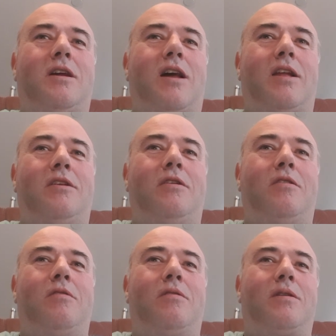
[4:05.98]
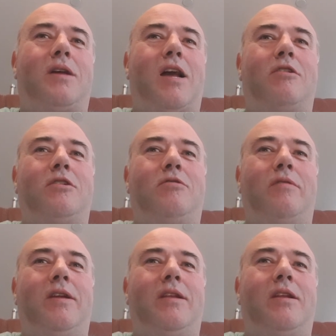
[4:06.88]
and you're
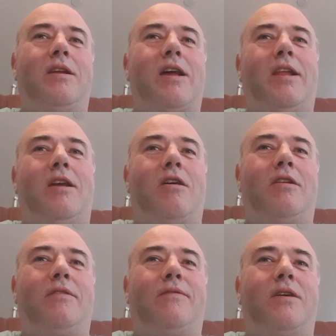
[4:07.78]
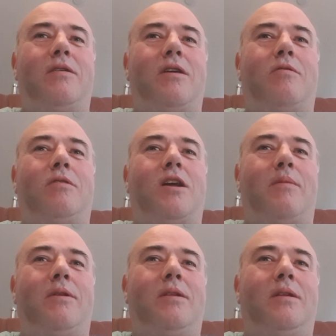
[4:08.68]
countering any kind of
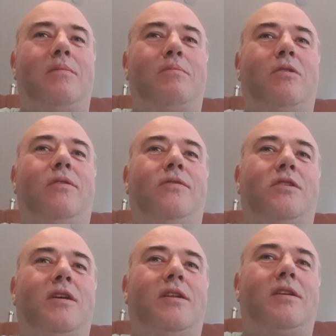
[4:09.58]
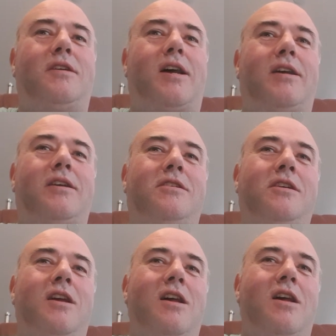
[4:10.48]
oncoming moves and
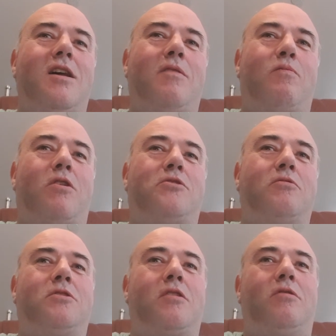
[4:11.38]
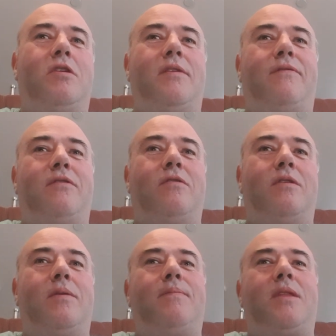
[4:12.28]
attacks, whilst also looking
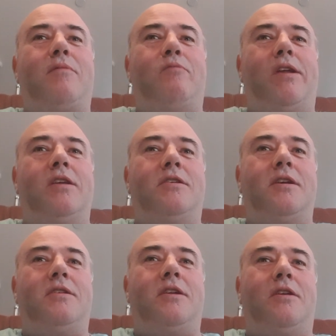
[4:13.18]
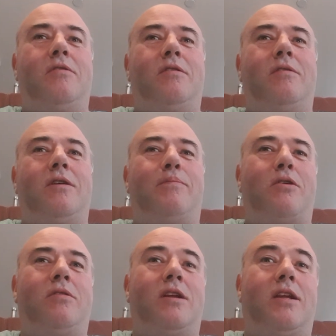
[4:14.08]
for weaknesses in your
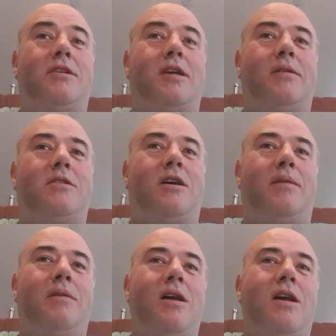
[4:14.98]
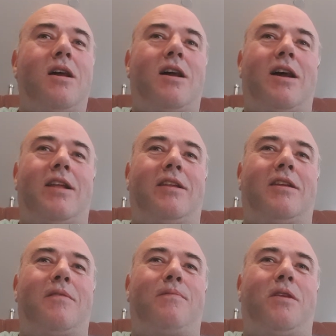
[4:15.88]
opponent at the same time.
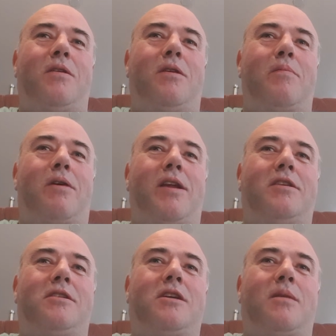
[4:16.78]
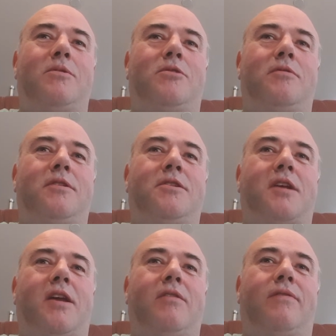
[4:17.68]
And your mind just comes to a
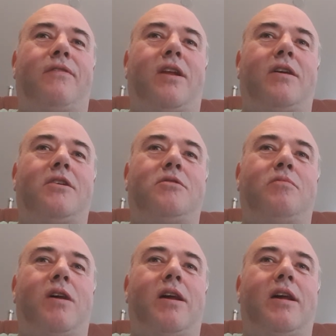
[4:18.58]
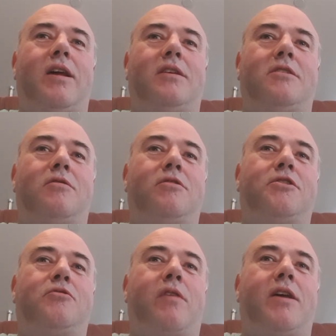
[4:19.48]
state of flux where it's not
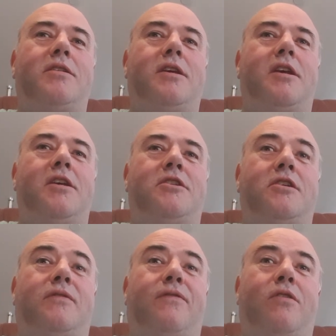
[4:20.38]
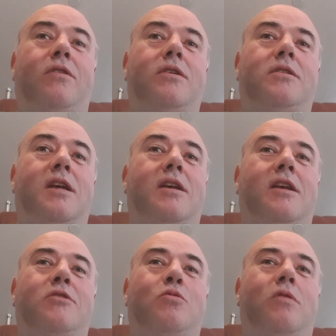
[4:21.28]
stress, it's just focus.
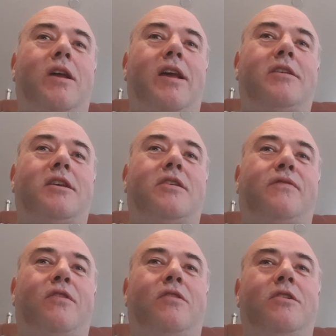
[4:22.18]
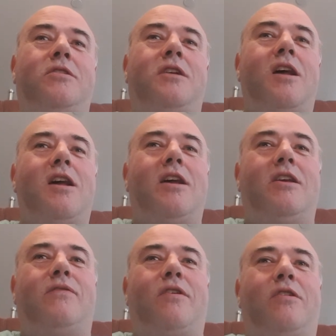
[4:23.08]
That's all it is. It's focused.
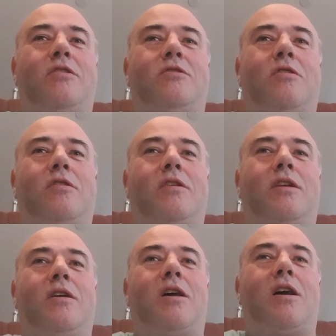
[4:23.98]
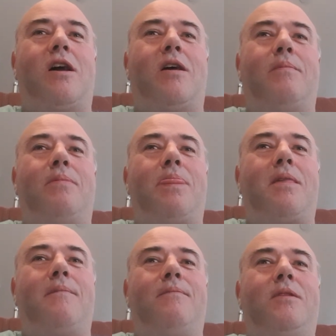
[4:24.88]
It's focused on
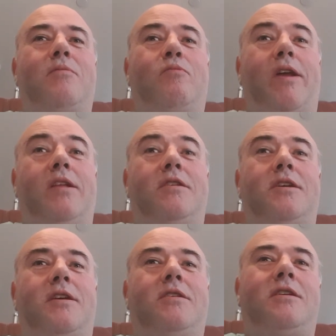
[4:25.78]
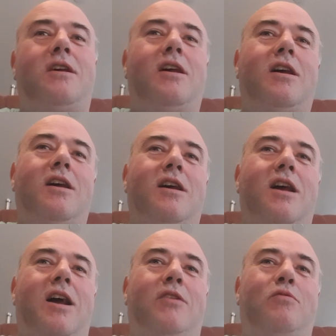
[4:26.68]
weaknesses
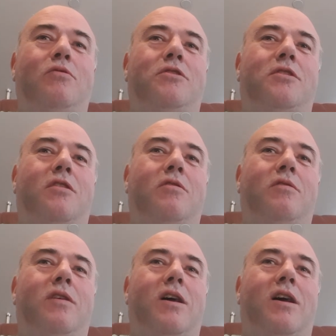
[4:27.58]
and also